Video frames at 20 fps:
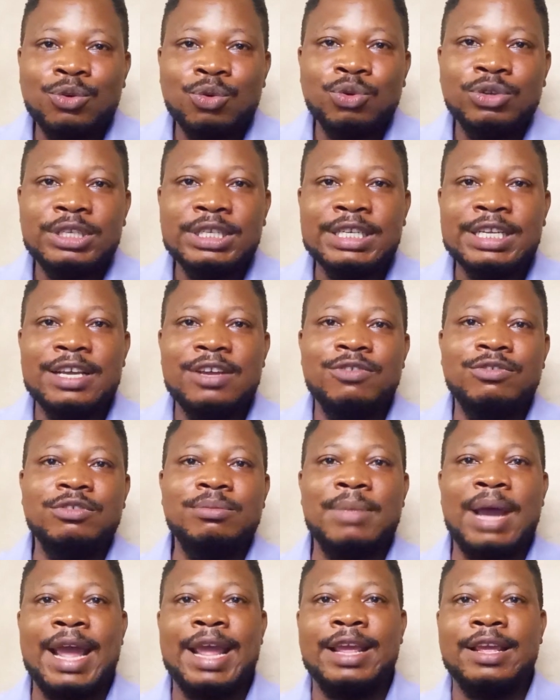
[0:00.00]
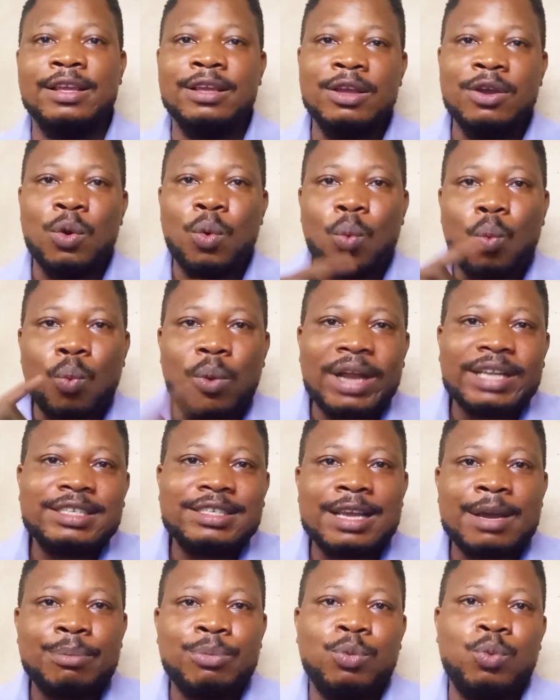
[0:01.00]
including even my
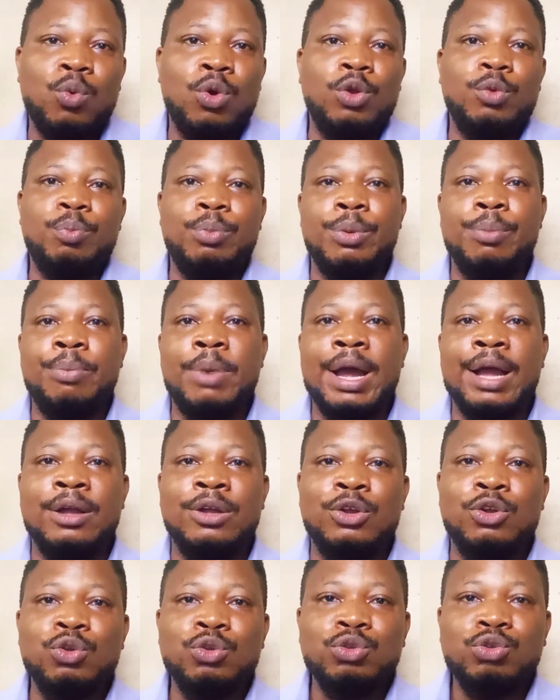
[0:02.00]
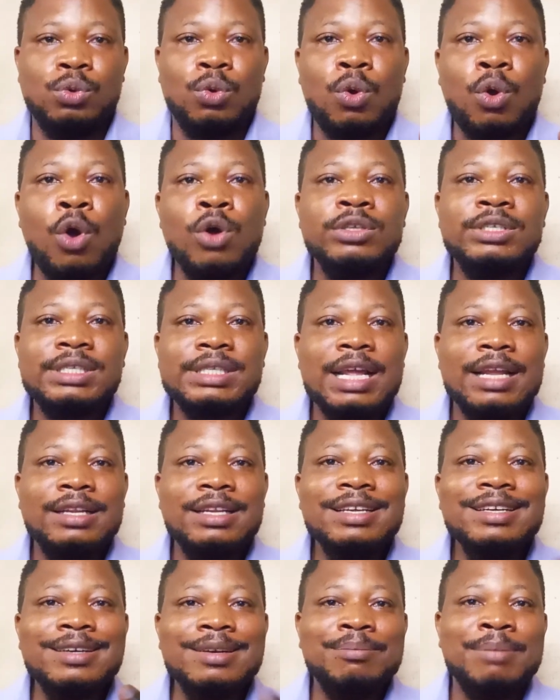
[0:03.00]
WhatsApp wallpaper, to
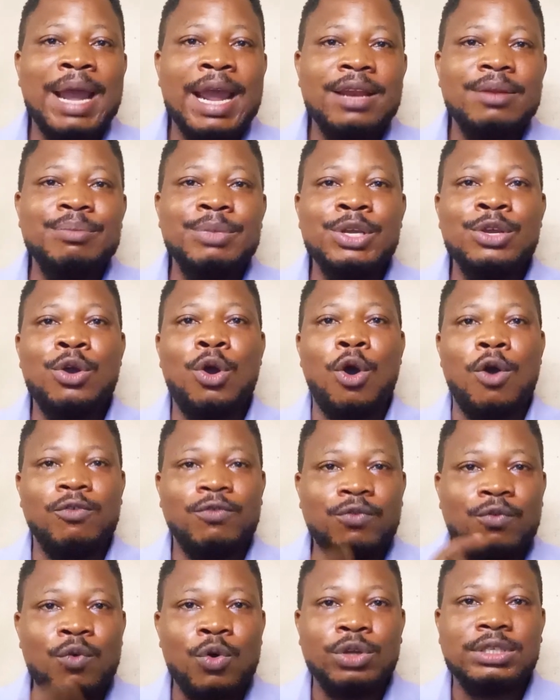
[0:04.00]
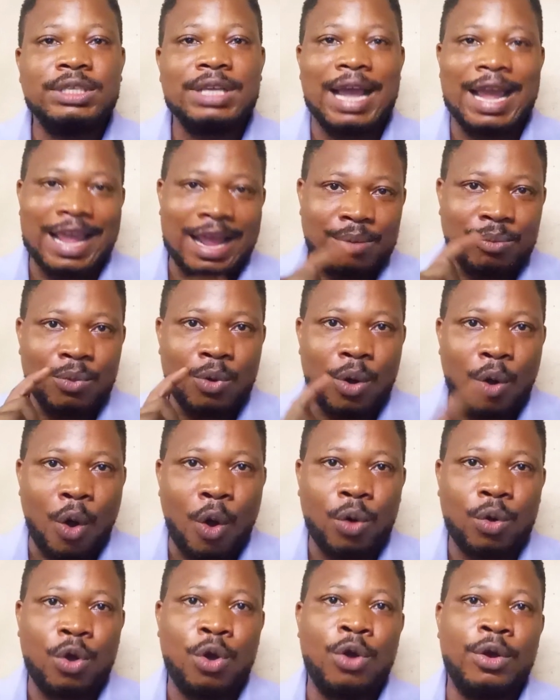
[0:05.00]
constantly remind me of what I am
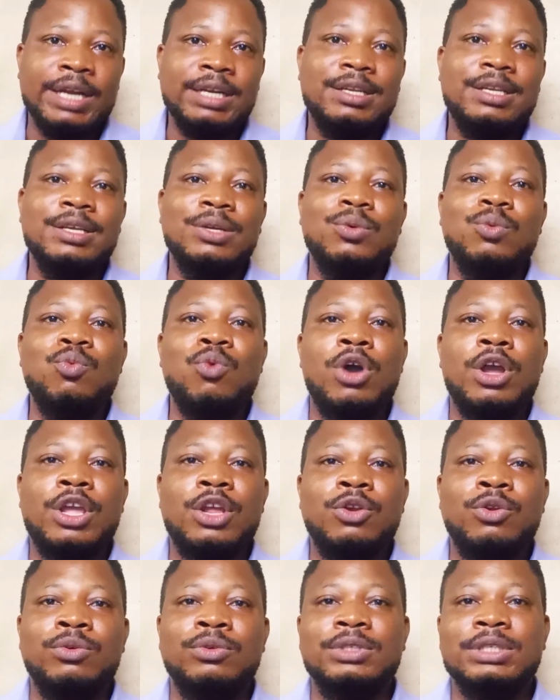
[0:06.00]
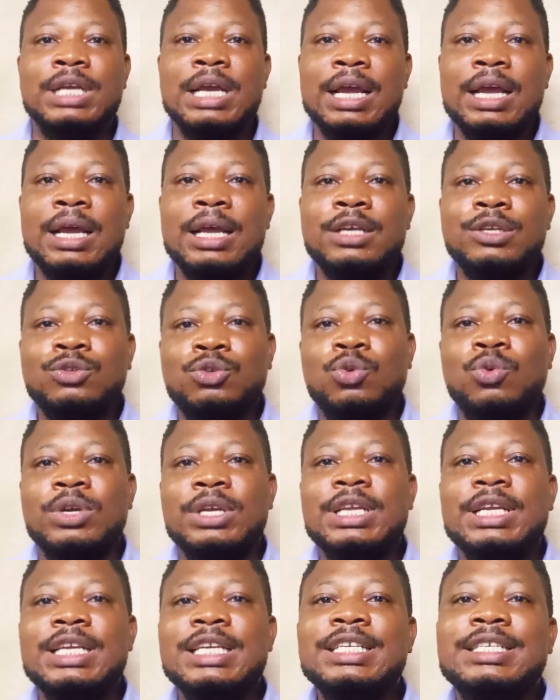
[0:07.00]
currently working on.
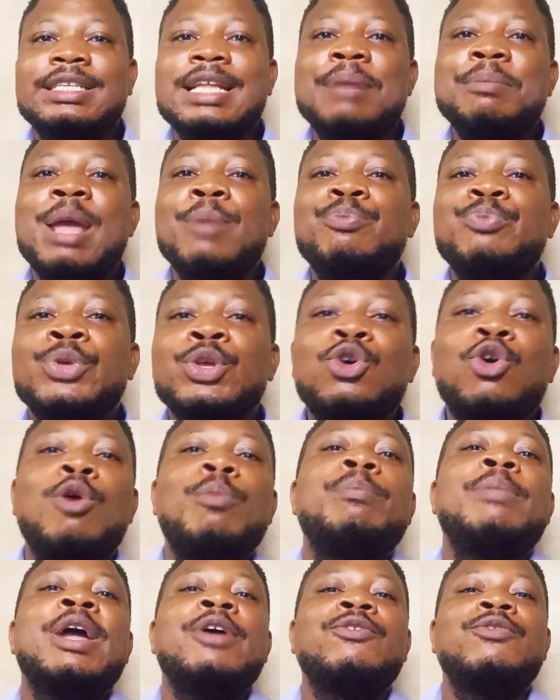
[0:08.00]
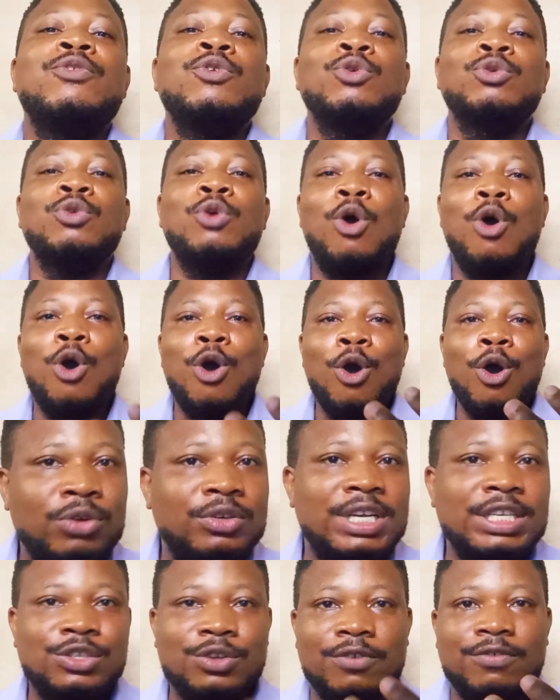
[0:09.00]
So each time I pick up my phone,
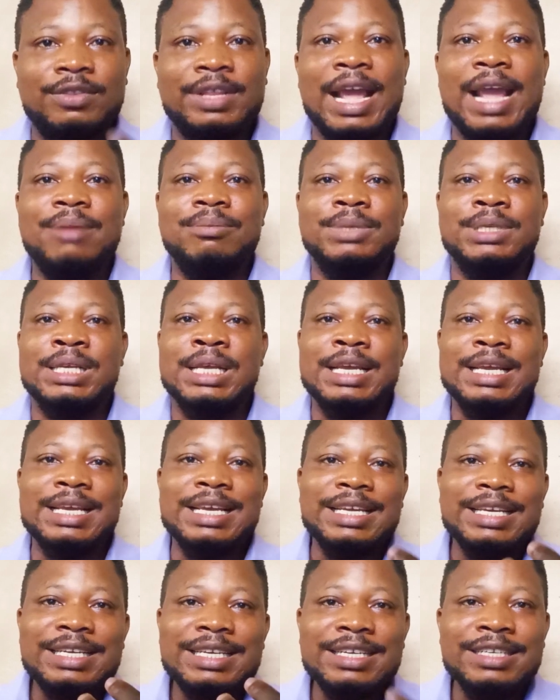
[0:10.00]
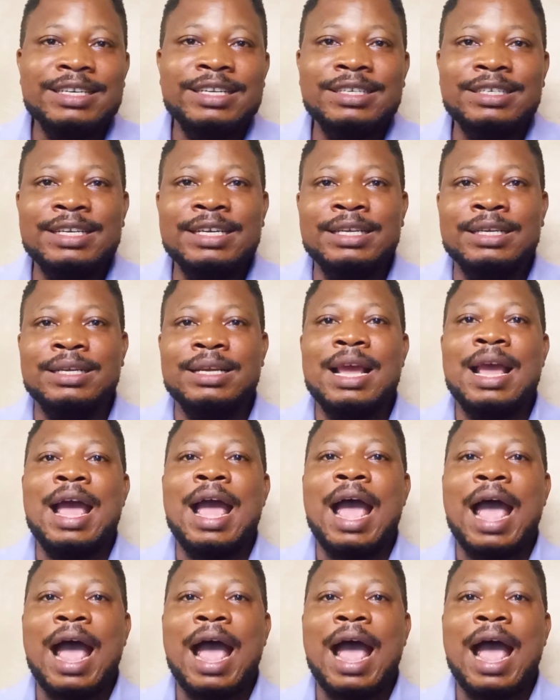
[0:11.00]
hundreds of times in a day,